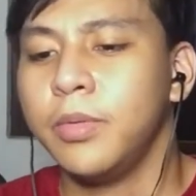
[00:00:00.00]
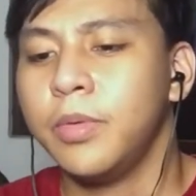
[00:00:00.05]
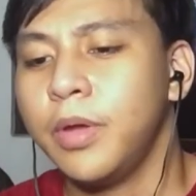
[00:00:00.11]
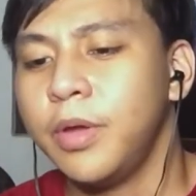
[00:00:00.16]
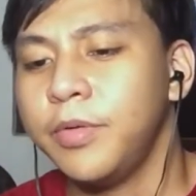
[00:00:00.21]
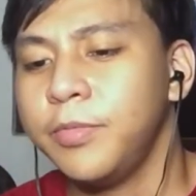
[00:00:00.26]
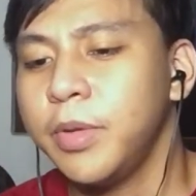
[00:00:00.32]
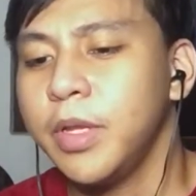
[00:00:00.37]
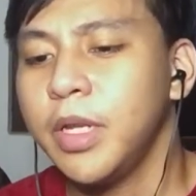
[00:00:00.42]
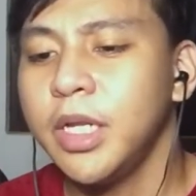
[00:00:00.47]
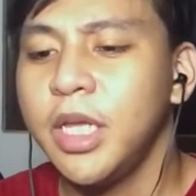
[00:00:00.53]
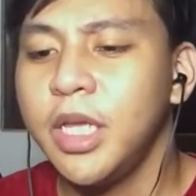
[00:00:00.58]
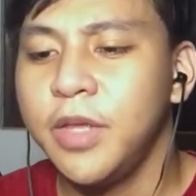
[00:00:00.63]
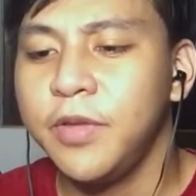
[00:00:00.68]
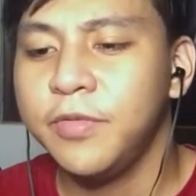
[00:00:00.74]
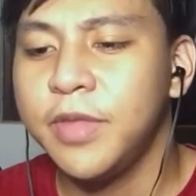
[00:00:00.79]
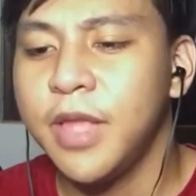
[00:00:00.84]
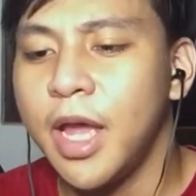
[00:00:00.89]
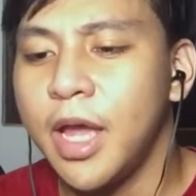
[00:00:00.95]
I
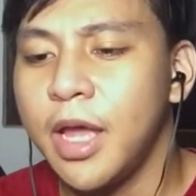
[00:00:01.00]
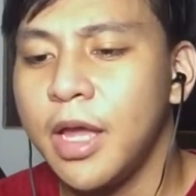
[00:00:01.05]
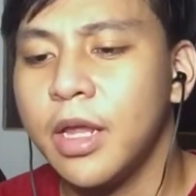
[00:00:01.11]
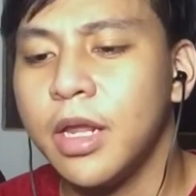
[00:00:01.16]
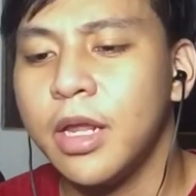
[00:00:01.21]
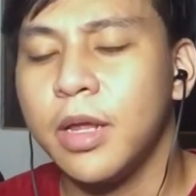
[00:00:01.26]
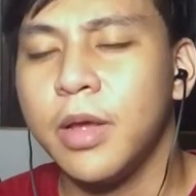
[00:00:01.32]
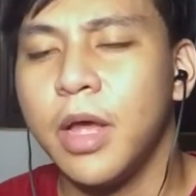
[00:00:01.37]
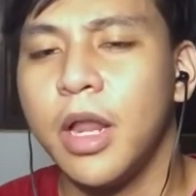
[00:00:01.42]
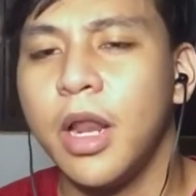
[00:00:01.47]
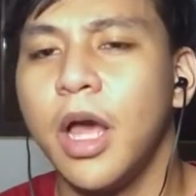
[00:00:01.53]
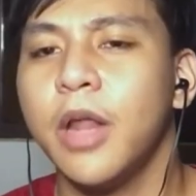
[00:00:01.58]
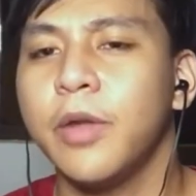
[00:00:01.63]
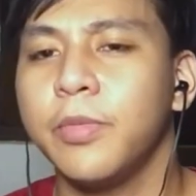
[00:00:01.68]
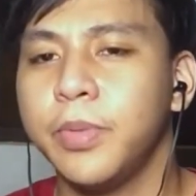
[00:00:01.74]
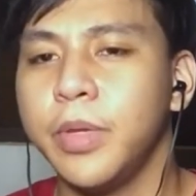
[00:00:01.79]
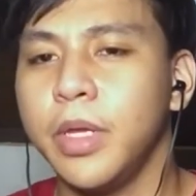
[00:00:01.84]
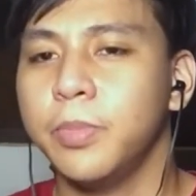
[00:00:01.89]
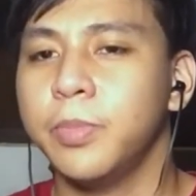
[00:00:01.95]
believe that a lot
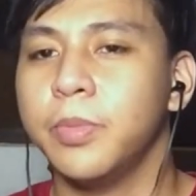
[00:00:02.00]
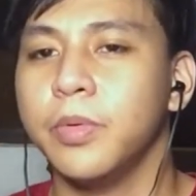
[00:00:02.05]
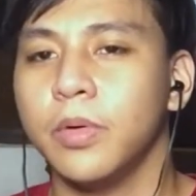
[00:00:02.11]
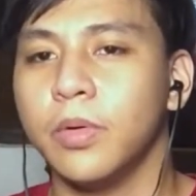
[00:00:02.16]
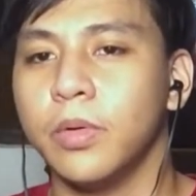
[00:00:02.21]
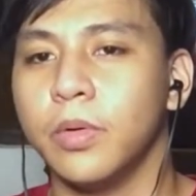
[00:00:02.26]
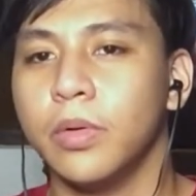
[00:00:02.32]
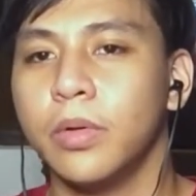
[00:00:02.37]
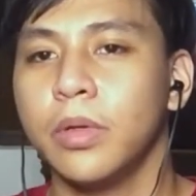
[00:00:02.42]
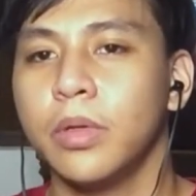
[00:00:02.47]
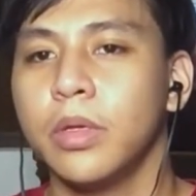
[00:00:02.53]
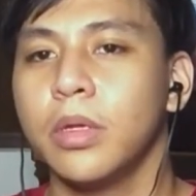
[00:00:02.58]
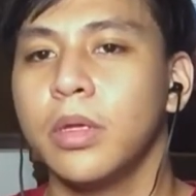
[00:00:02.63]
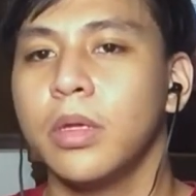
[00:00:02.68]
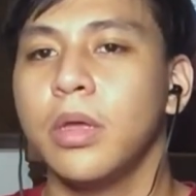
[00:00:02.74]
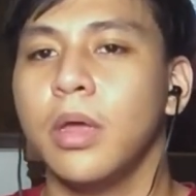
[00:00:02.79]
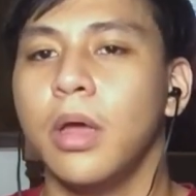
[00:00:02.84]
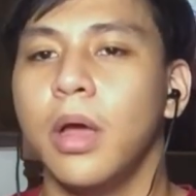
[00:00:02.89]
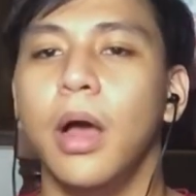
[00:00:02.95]
of people
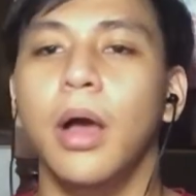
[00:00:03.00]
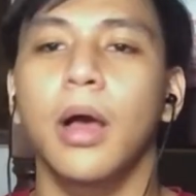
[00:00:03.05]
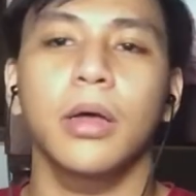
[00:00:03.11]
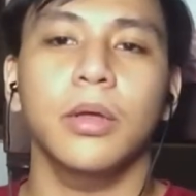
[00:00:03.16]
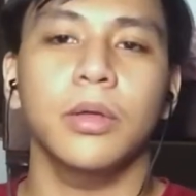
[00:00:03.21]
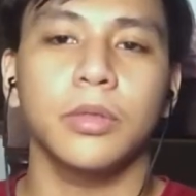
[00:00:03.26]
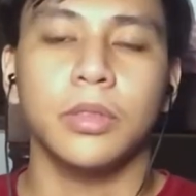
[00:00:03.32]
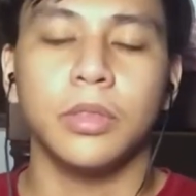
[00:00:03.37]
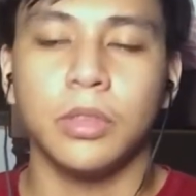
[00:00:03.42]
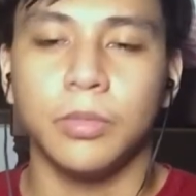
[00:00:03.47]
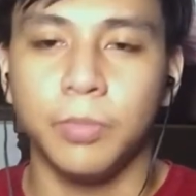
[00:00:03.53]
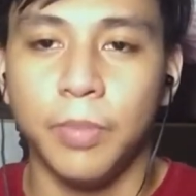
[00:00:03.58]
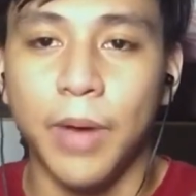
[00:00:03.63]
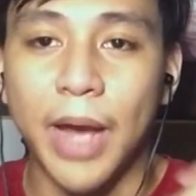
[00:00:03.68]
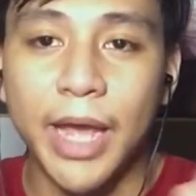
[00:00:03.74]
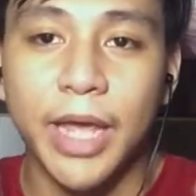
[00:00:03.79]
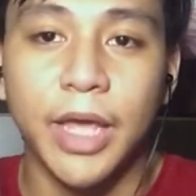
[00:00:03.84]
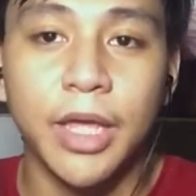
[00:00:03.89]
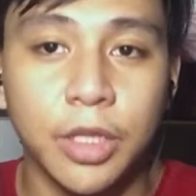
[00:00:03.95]

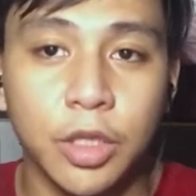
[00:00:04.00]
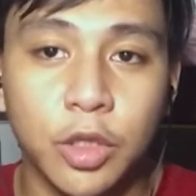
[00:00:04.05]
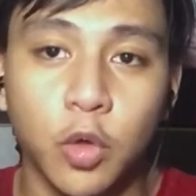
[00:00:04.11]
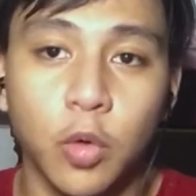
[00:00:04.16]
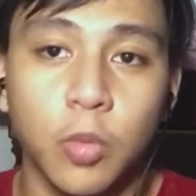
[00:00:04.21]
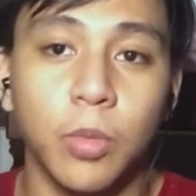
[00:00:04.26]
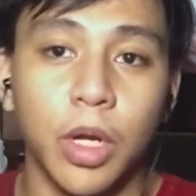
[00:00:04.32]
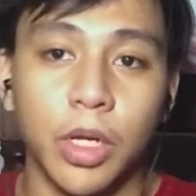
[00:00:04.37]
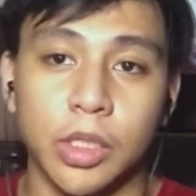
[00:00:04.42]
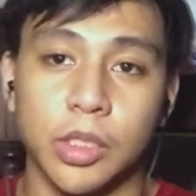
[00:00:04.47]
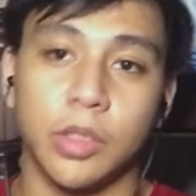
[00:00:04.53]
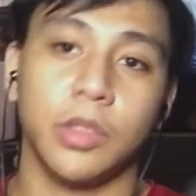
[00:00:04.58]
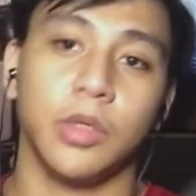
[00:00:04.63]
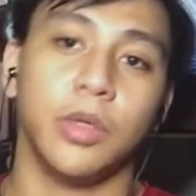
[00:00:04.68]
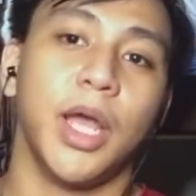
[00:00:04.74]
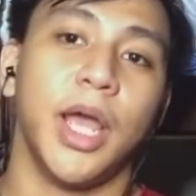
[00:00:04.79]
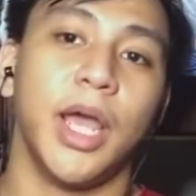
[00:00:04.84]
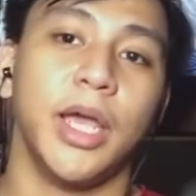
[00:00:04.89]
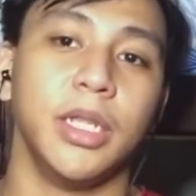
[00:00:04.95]
buy in too much to
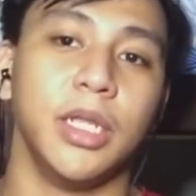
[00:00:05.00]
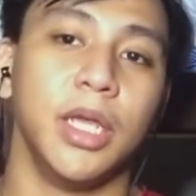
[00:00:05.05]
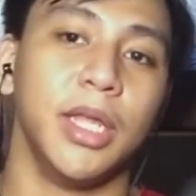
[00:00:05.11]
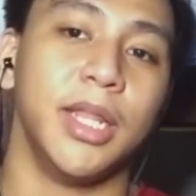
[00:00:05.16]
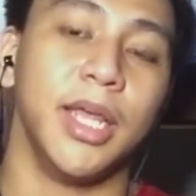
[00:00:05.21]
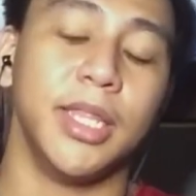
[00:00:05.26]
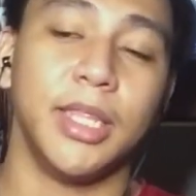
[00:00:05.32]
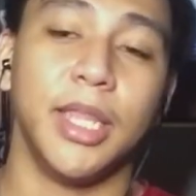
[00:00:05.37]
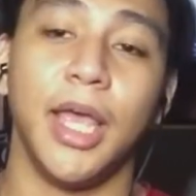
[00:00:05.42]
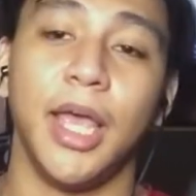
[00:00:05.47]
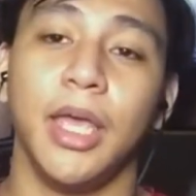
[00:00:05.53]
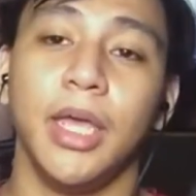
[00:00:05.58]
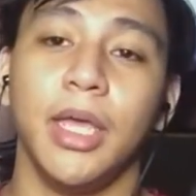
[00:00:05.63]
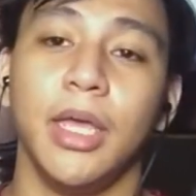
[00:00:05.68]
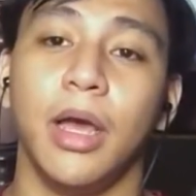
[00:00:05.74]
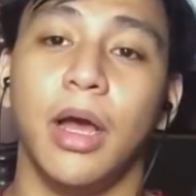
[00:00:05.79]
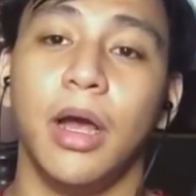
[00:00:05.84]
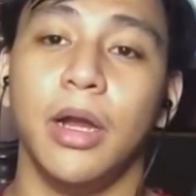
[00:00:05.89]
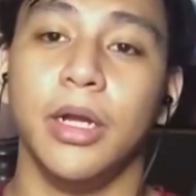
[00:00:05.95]
the idea that
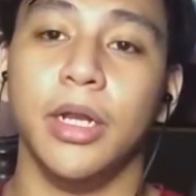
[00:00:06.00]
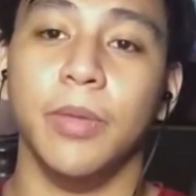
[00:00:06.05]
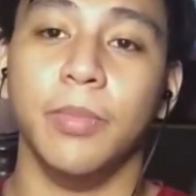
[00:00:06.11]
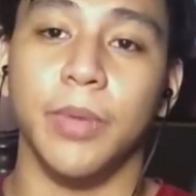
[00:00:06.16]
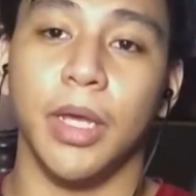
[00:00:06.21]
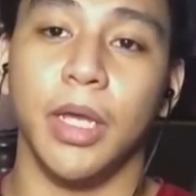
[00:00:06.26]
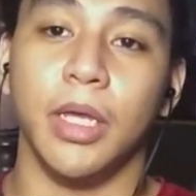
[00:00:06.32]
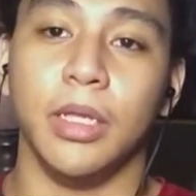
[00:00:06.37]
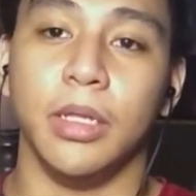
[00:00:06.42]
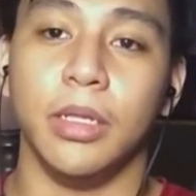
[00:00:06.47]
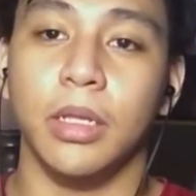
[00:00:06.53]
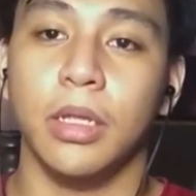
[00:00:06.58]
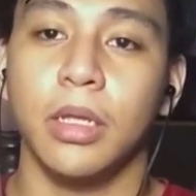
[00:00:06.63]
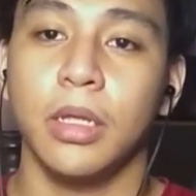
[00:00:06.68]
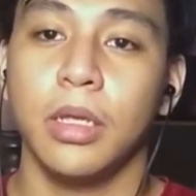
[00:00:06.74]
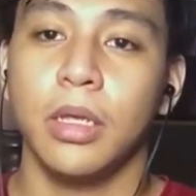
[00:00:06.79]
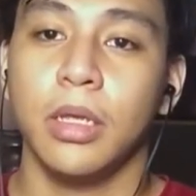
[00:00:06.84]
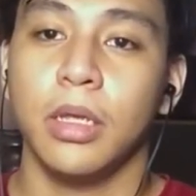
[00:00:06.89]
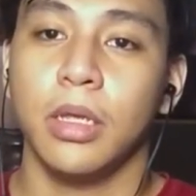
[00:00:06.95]
they are the main.